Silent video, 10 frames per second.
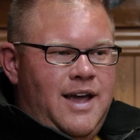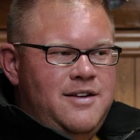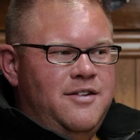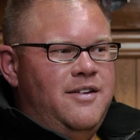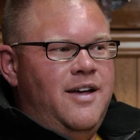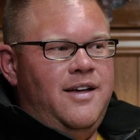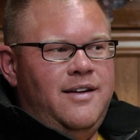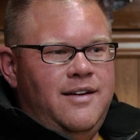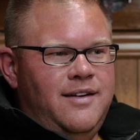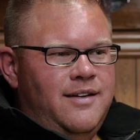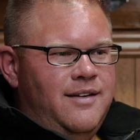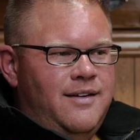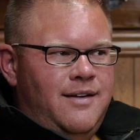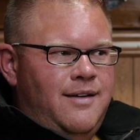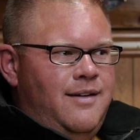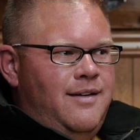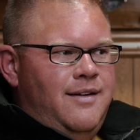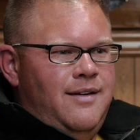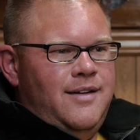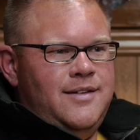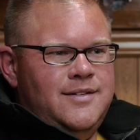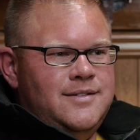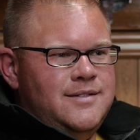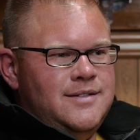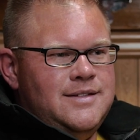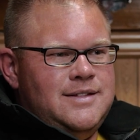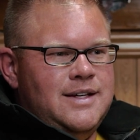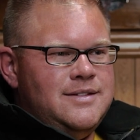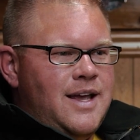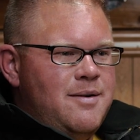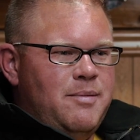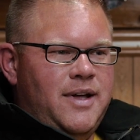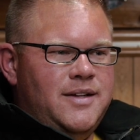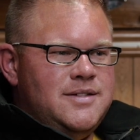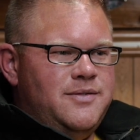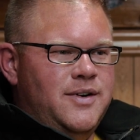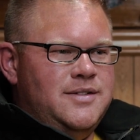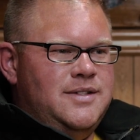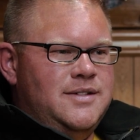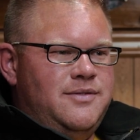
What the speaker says: and you're done in 6-8 months versus